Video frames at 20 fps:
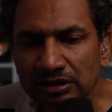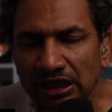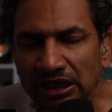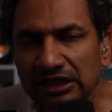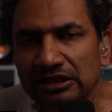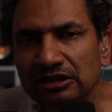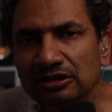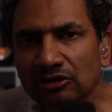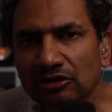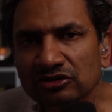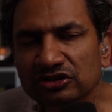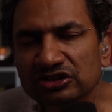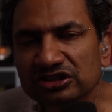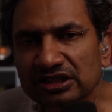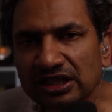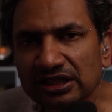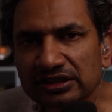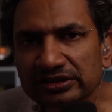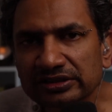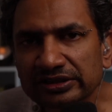A
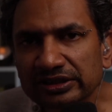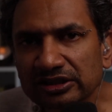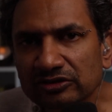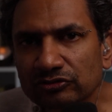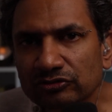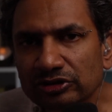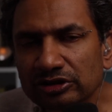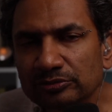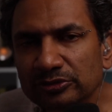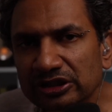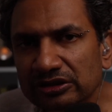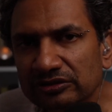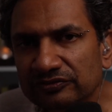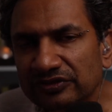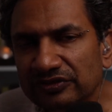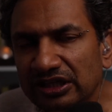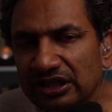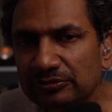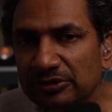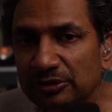long-standing rumour
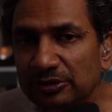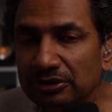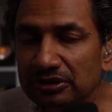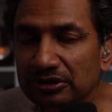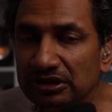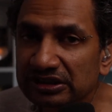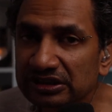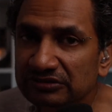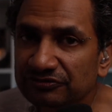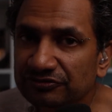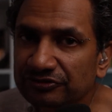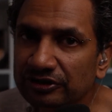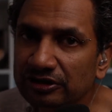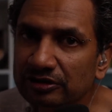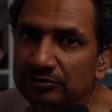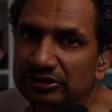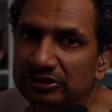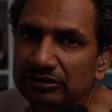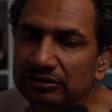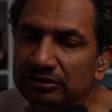that I'm a police
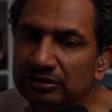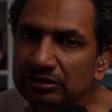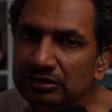informant.